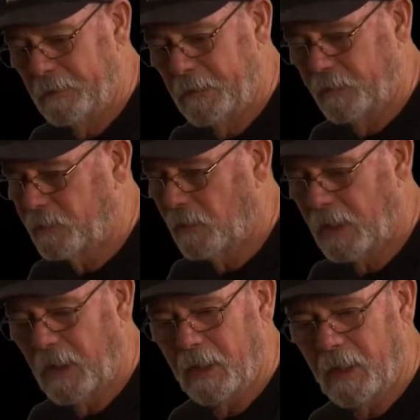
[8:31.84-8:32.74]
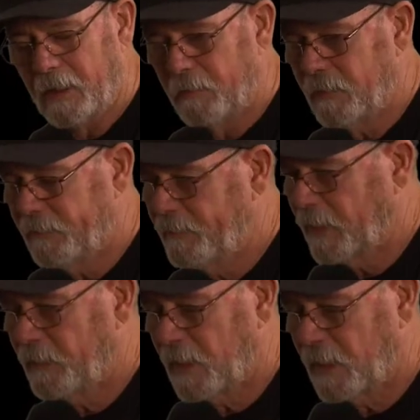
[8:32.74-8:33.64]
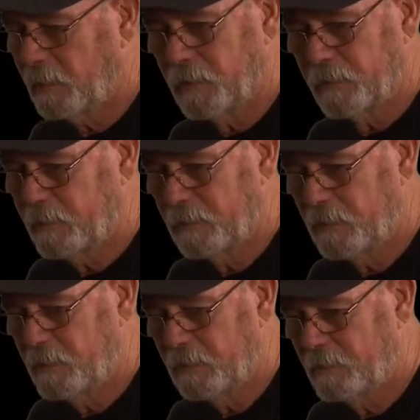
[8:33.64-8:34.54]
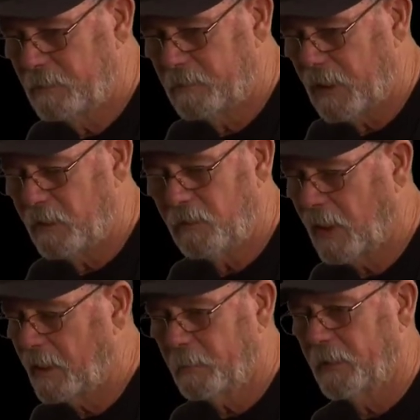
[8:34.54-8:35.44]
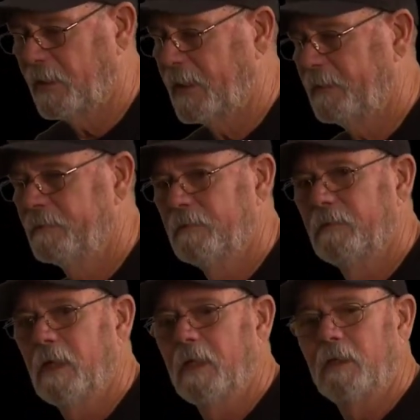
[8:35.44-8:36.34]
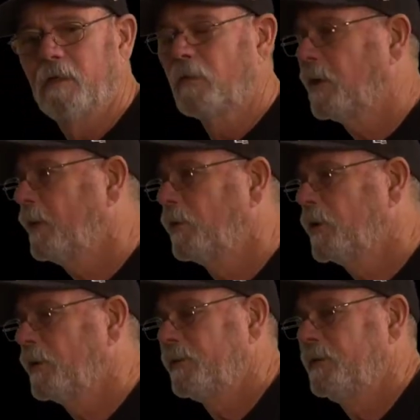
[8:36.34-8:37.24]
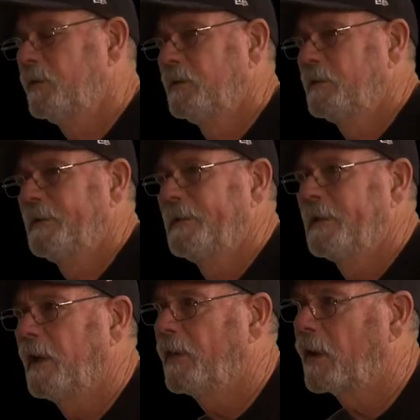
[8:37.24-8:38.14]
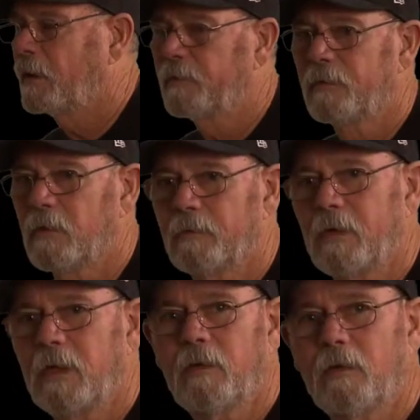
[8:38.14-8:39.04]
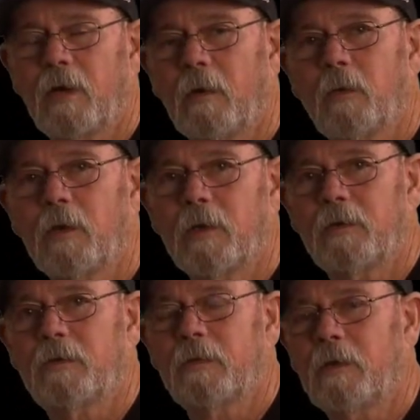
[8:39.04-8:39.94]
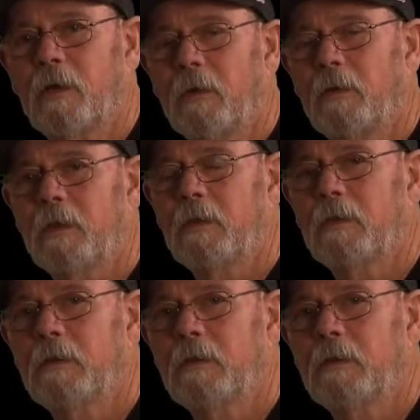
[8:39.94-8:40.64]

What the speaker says: And so I never felt that I knew how to pray. I didn't know the right words. I thought if I knew the right words, you know, I would,